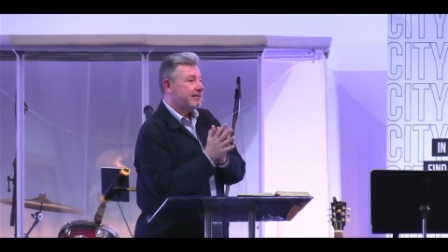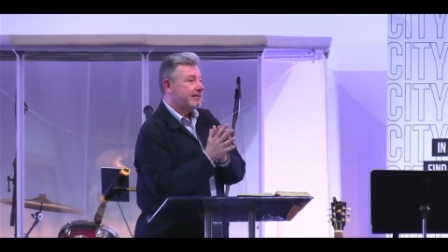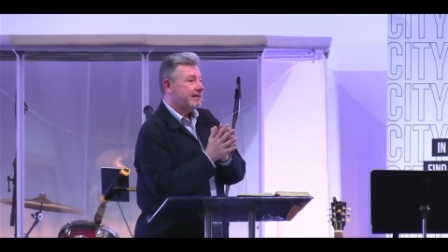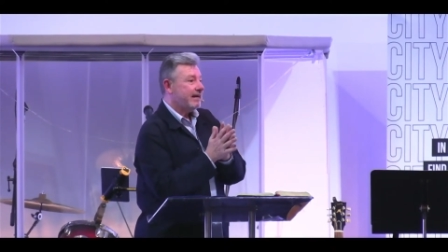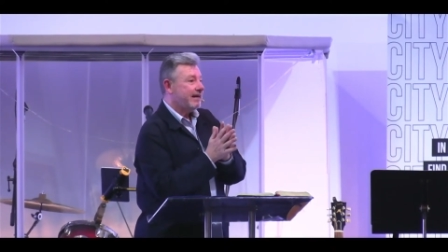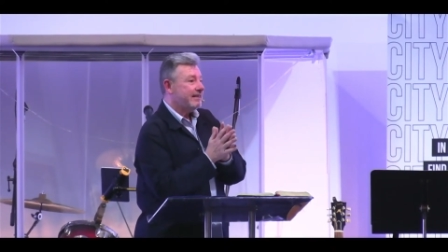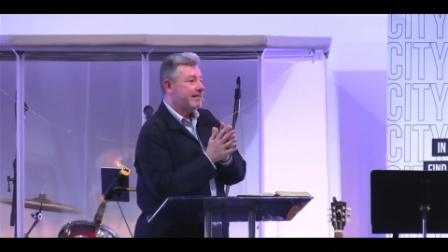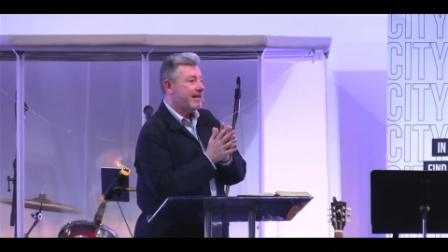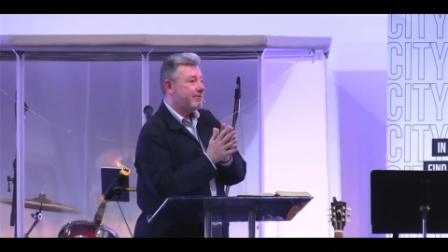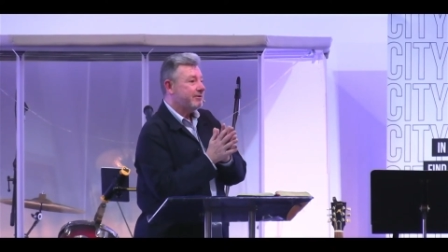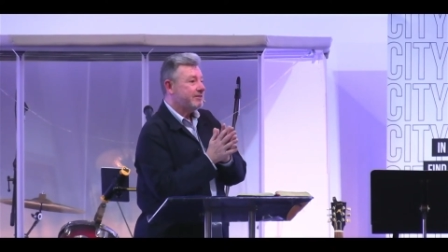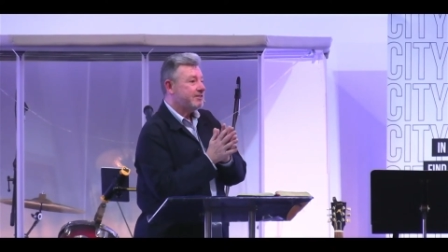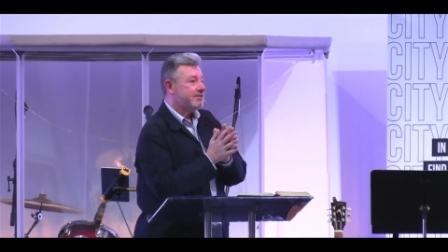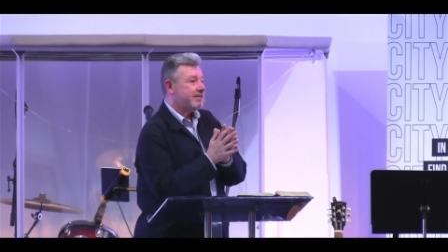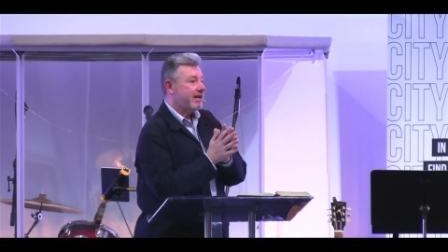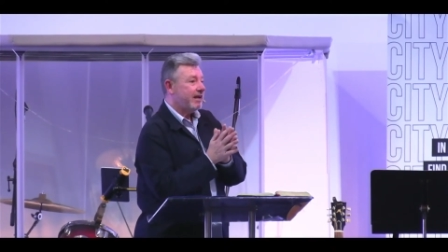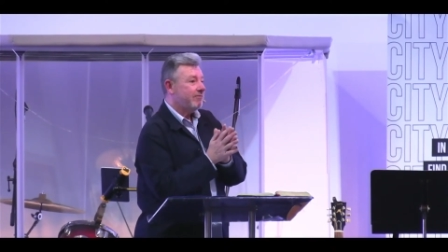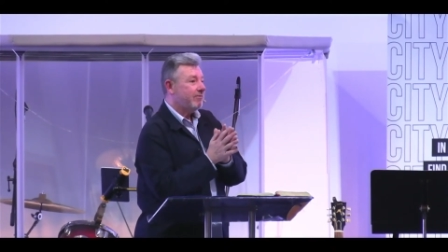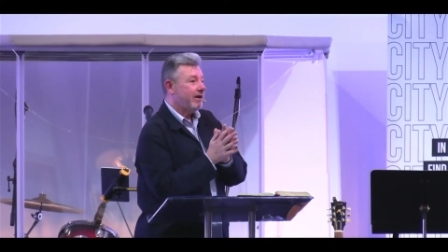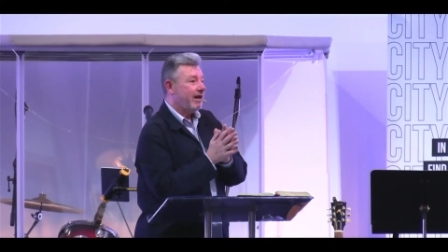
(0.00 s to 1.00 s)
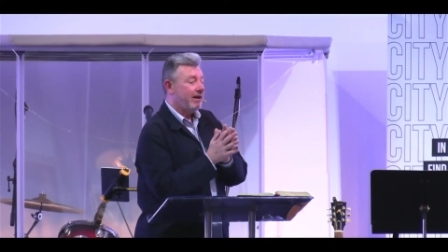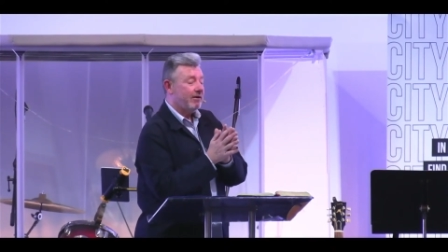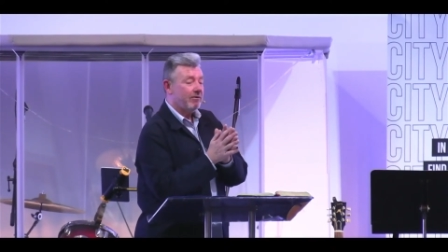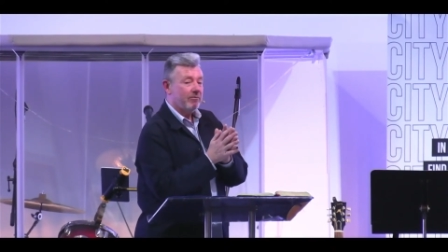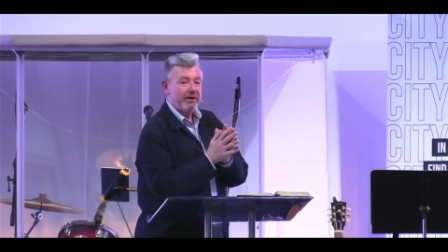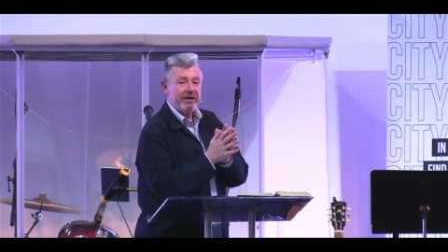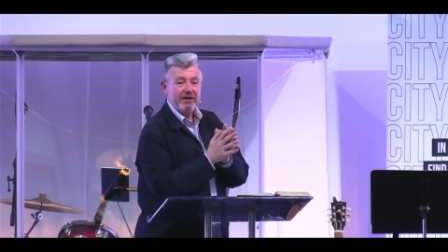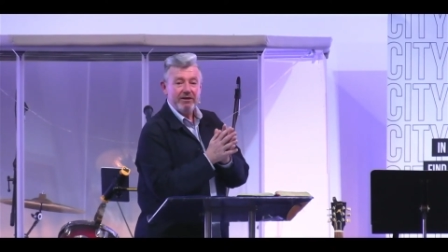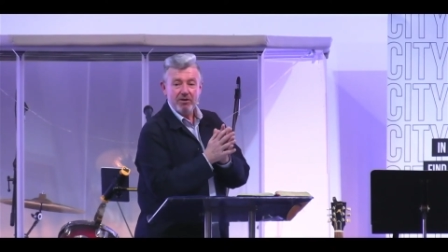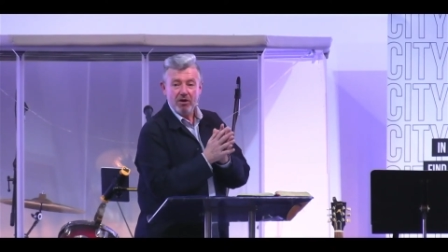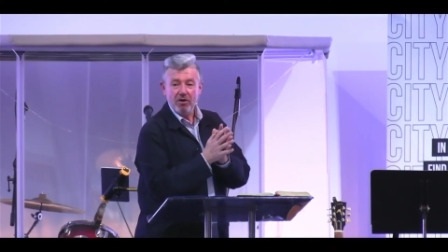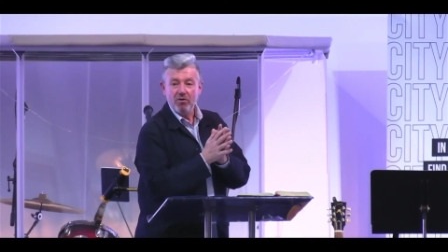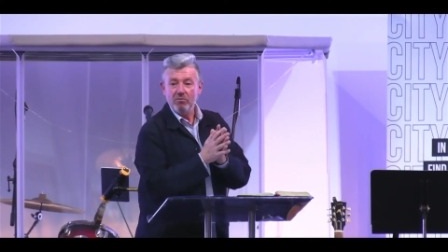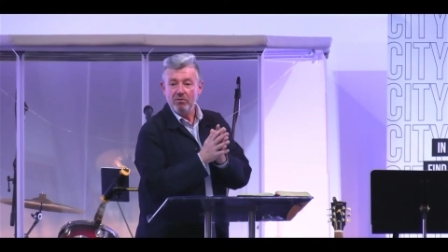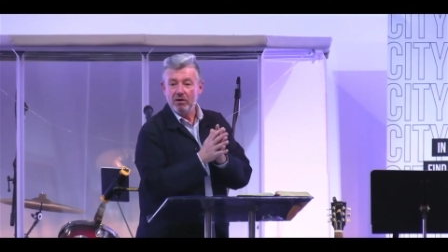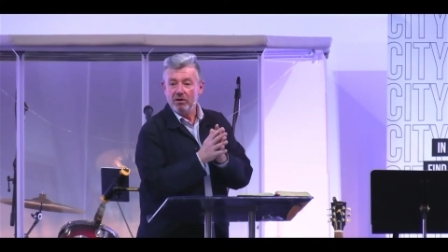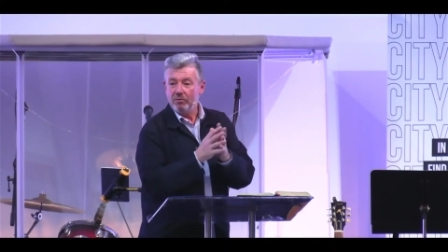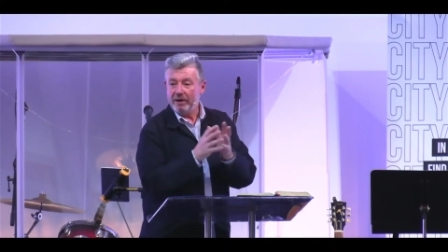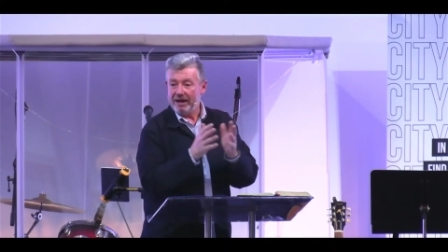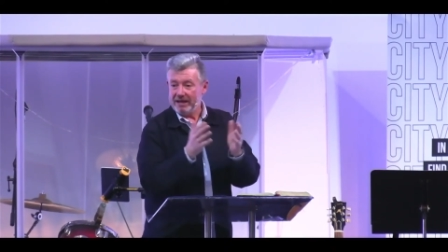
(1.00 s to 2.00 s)
and they would say, Well, we know
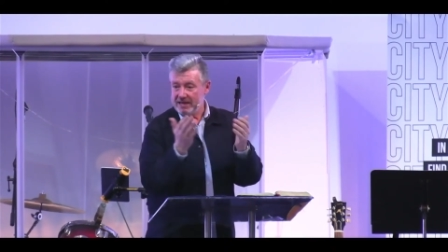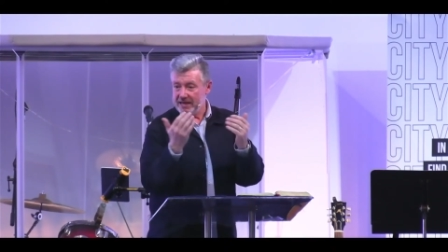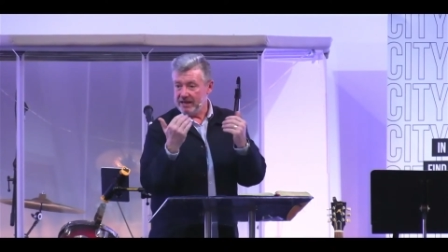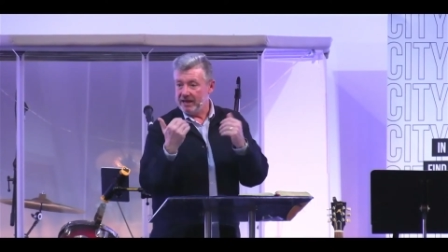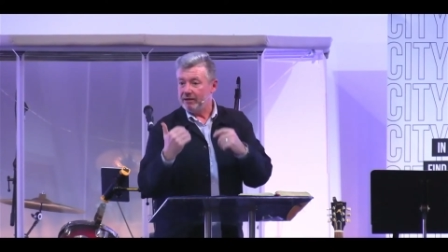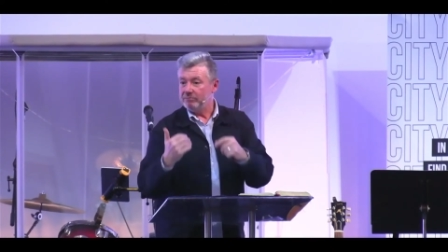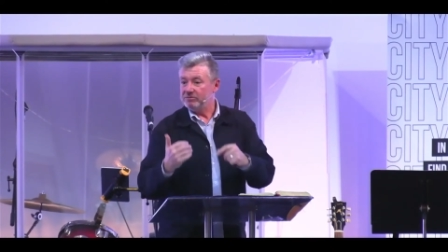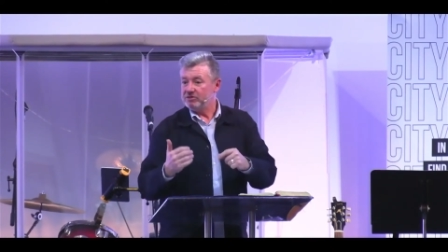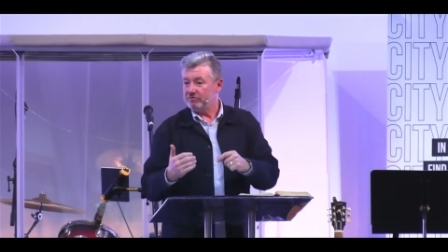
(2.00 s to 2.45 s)
where he comes